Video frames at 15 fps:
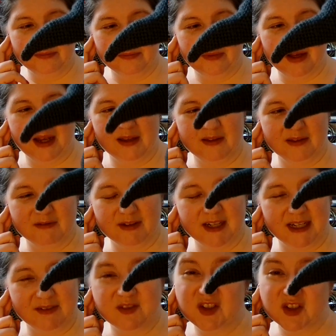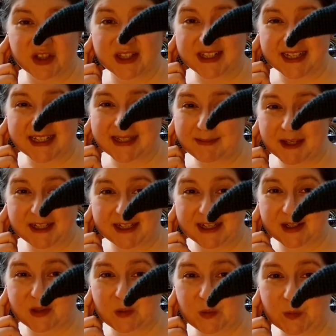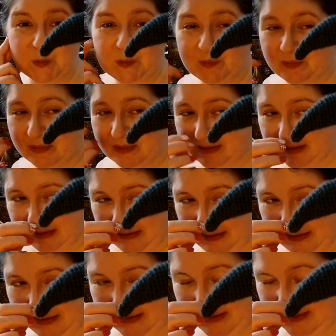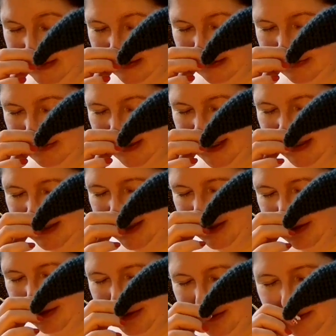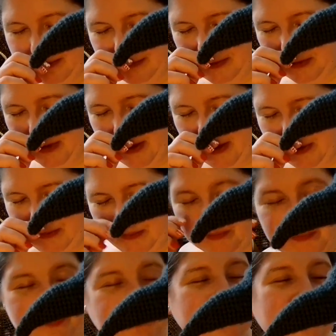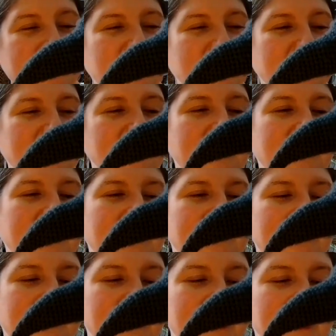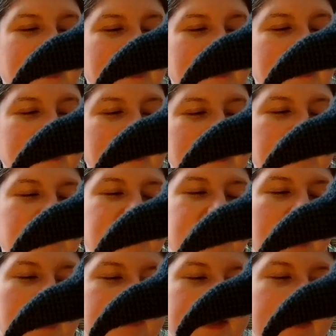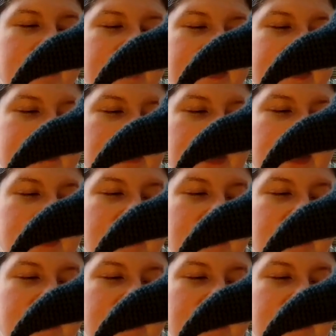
I think really I've done the easy bit now, because, sorry, itchy nose. I suppose the arms don't matter so much.